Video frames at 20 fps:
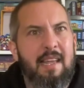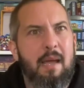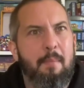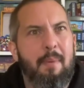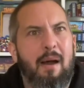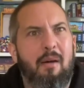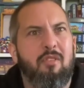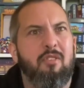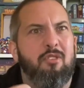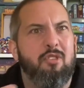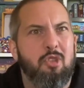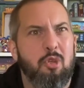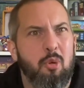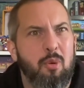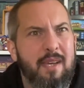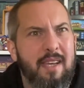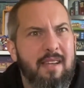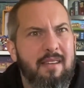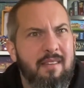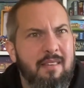about the
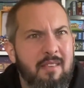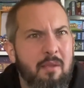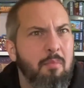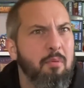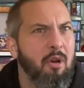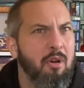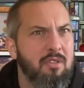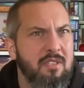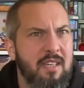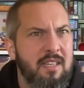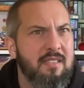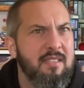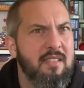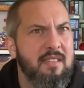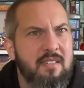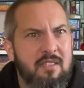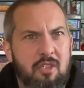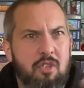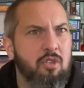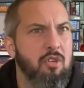doing, the
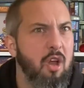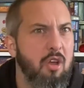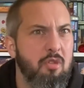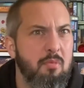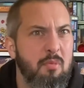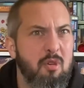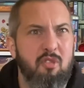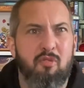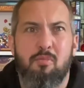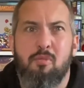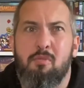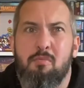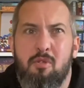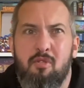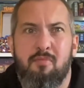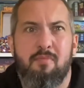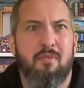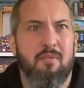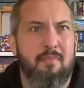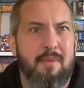processes. You know the movement.
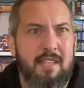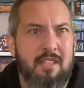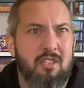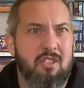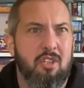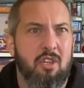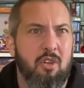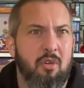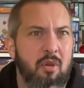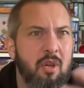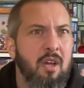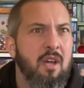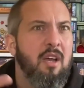Movement means two.